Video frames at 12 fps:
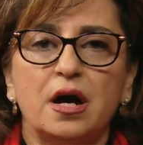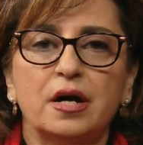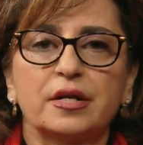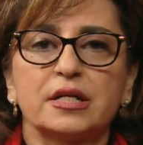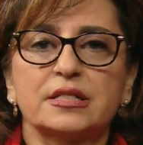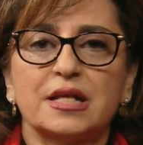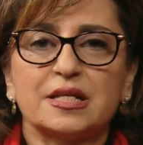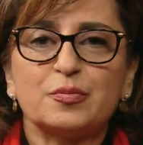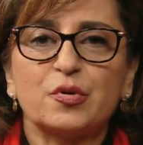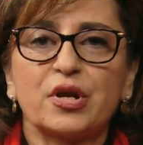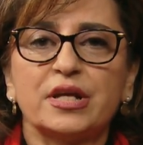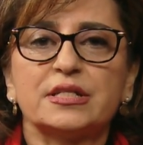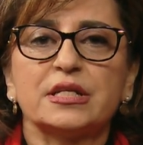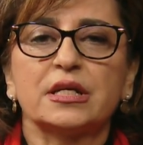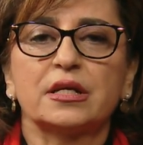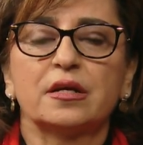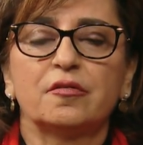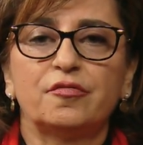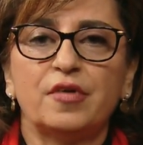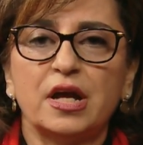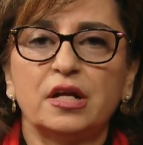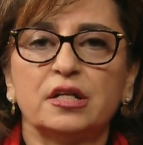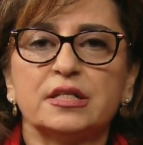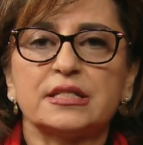are exacerbating
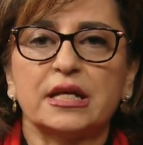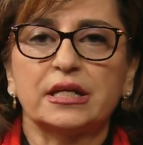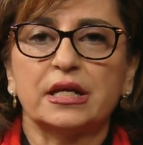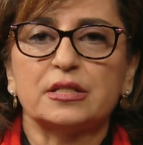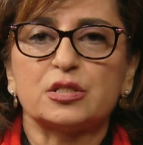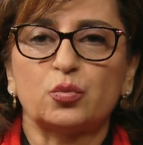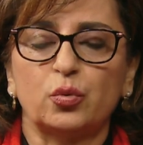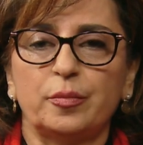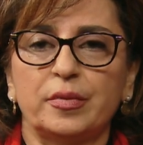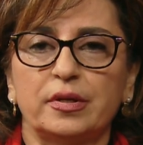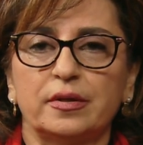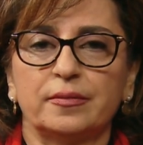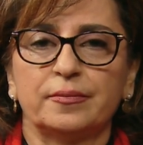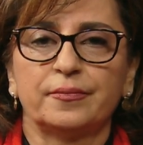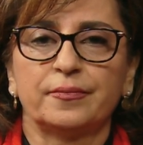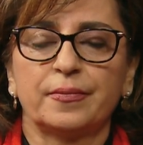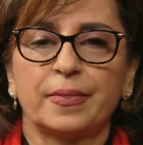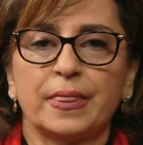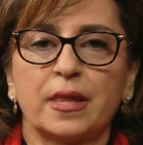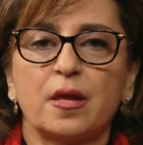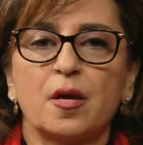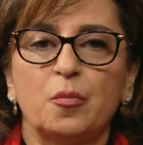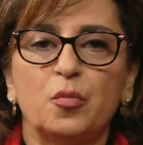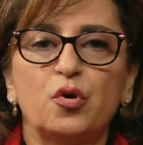violence against women.
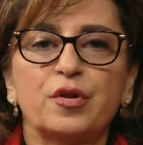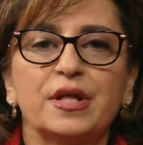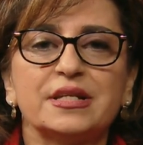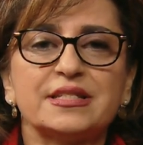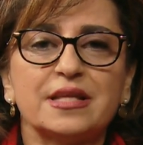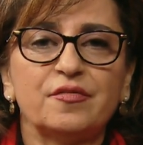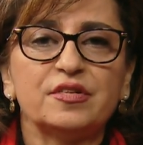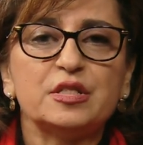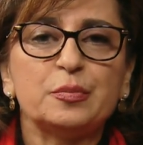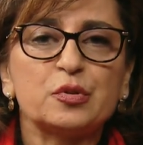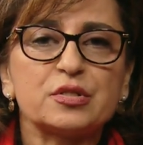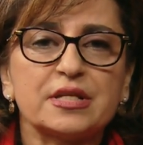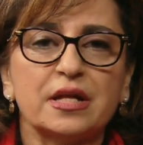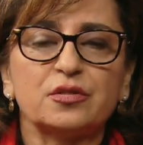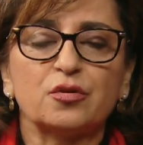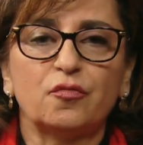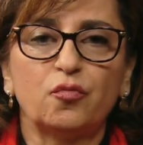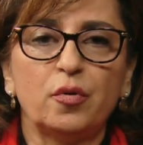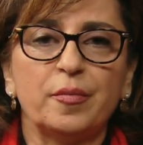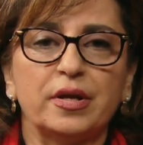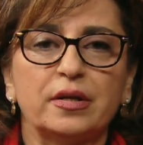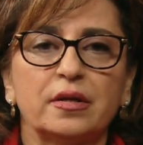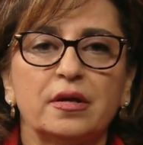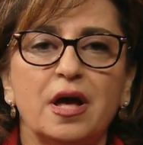More than 70% of
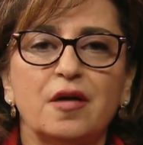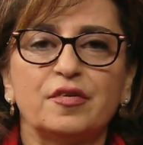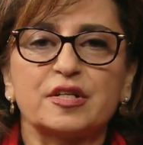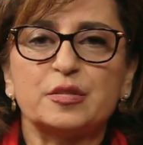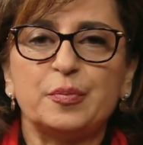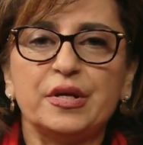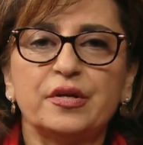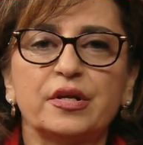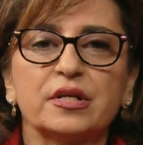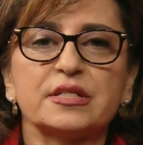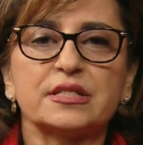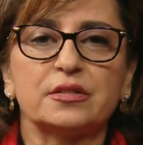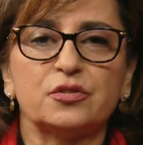women have experienced